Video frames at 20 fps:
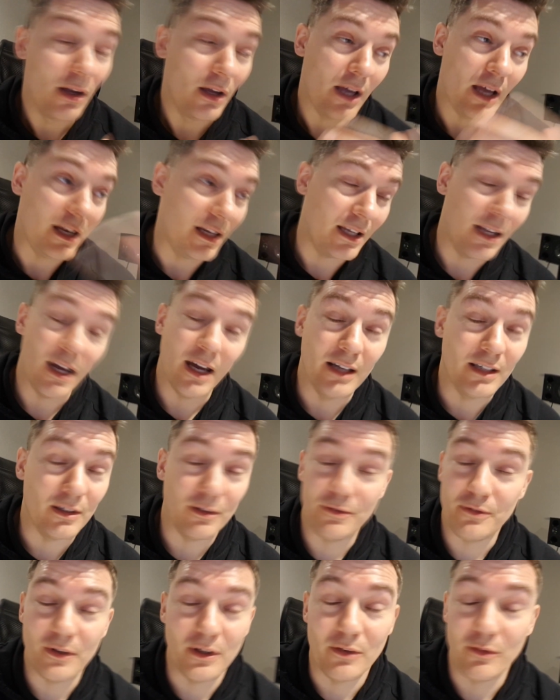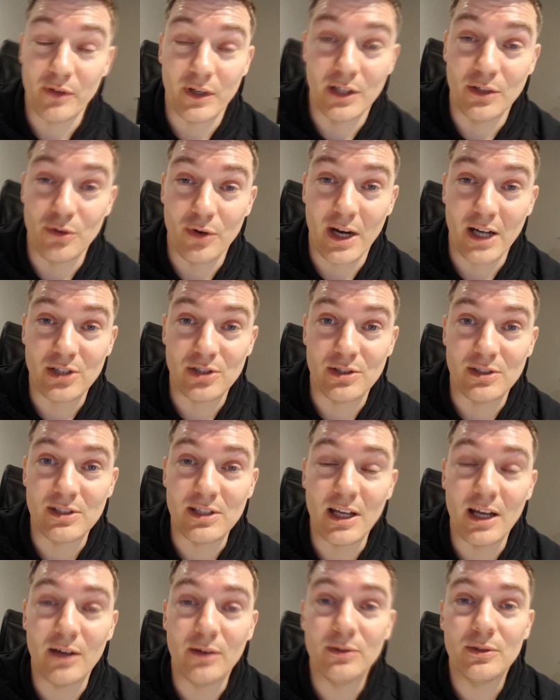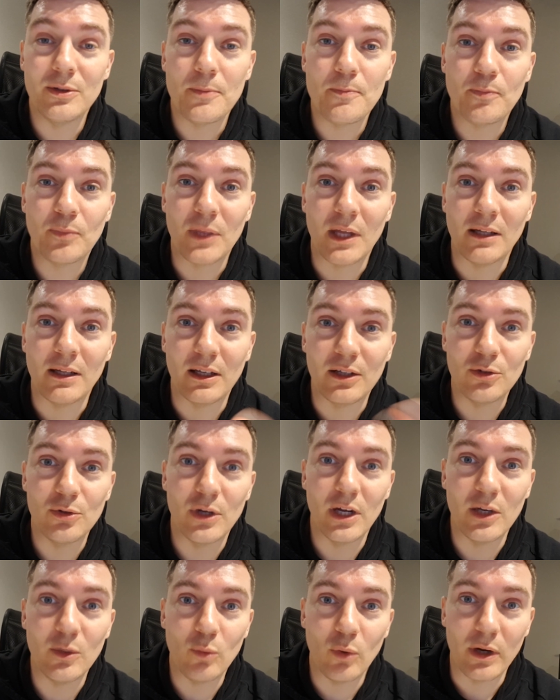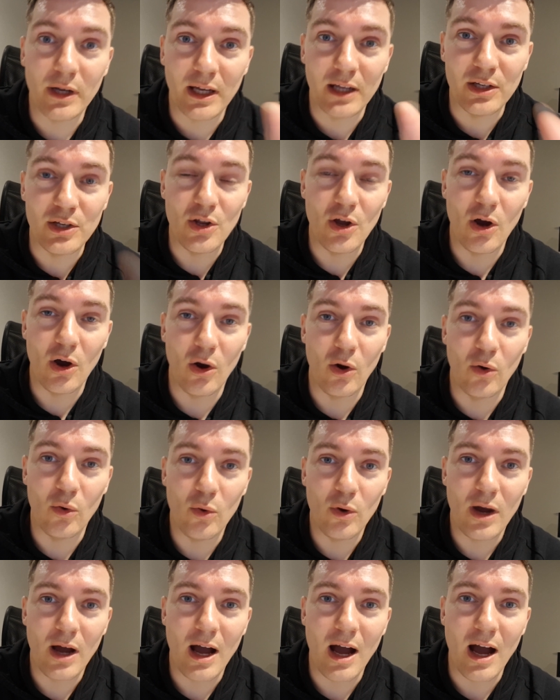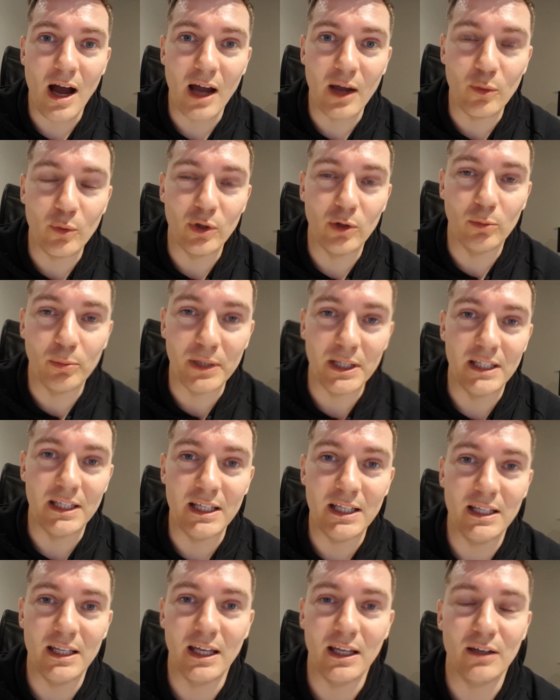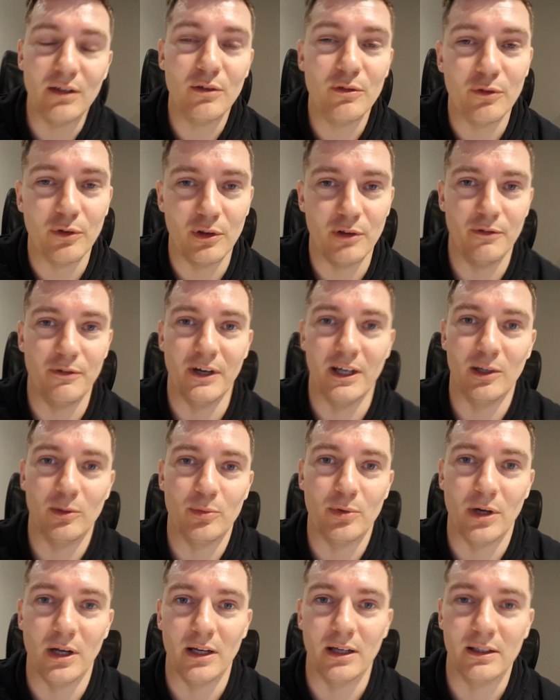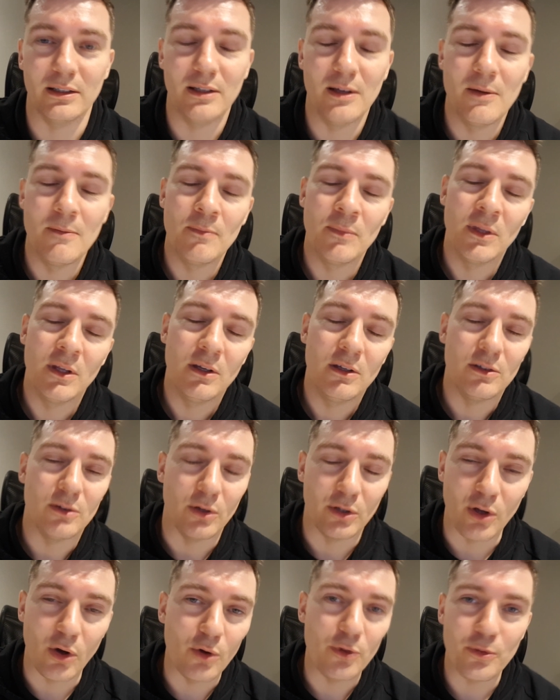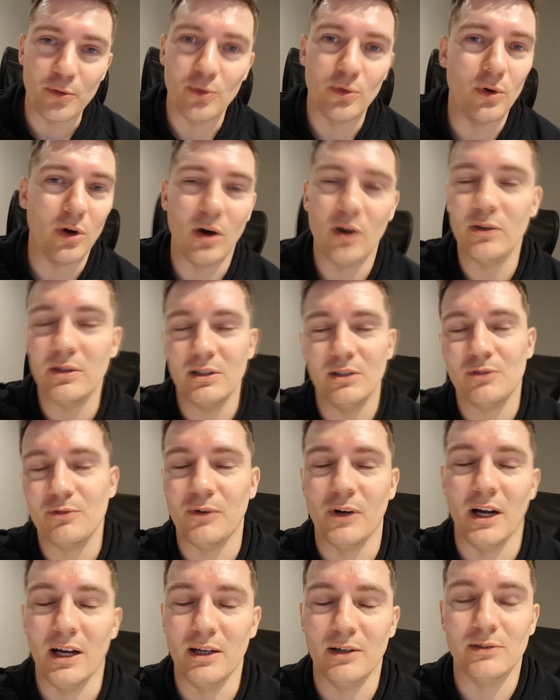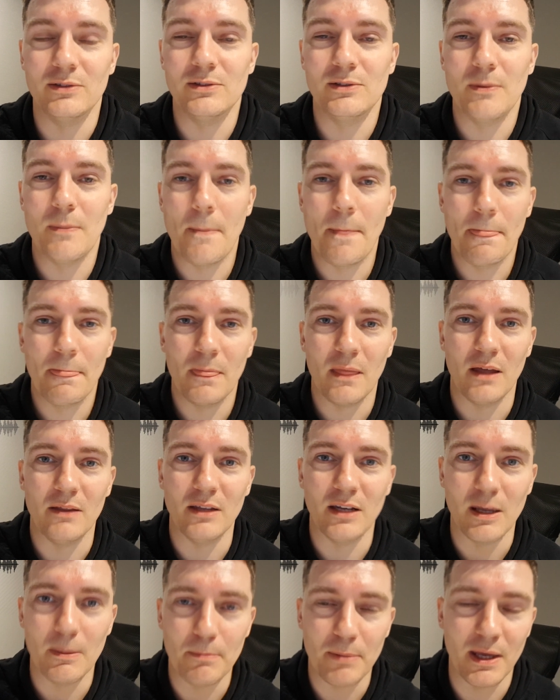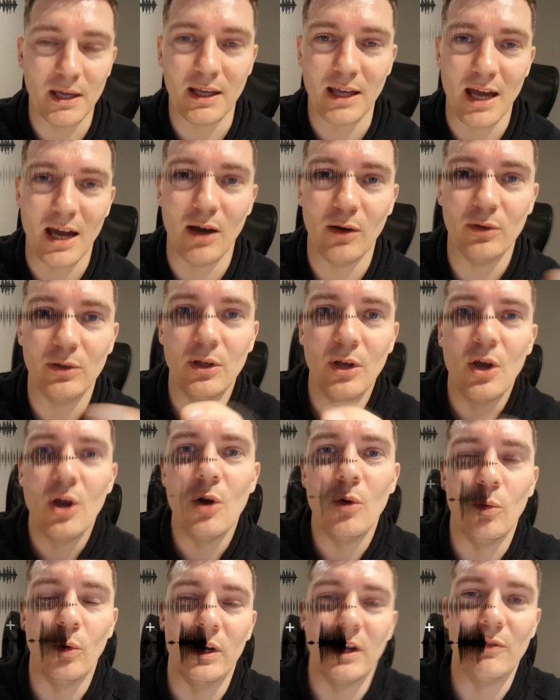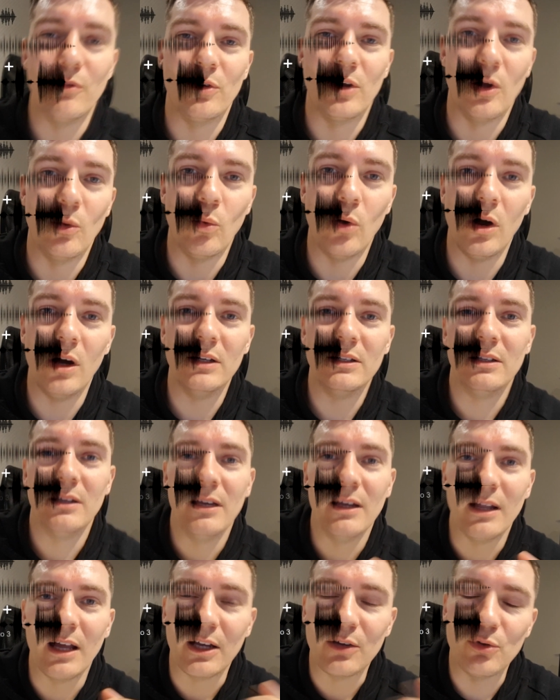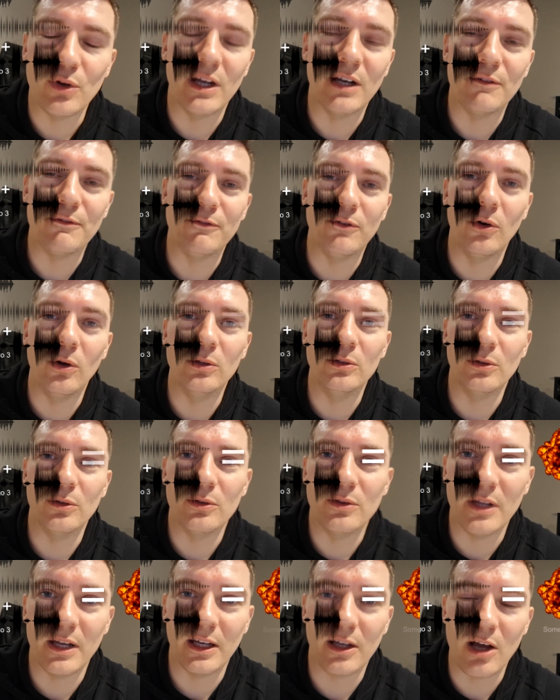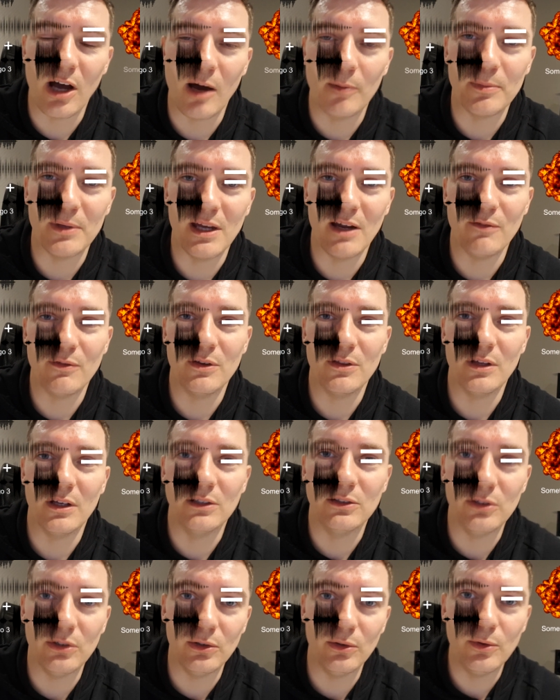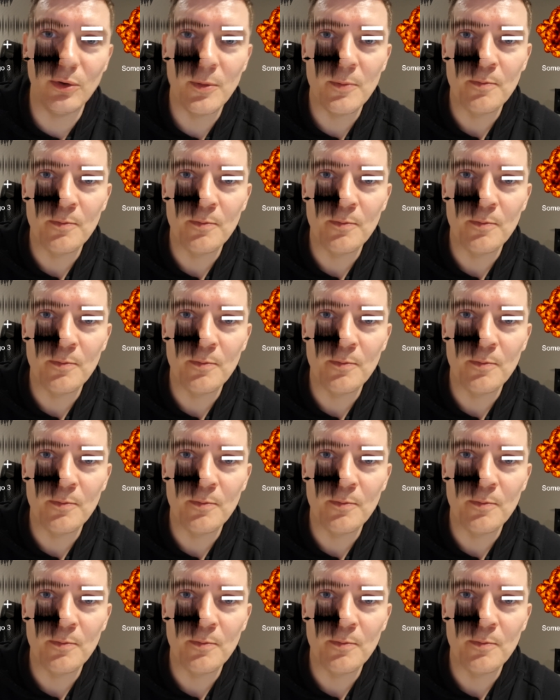any kind of interaction sound, and I create what I know I will be needing for the final product. So I go through all these files and then I pick out whatever I want. I create a folder that I copy everything to,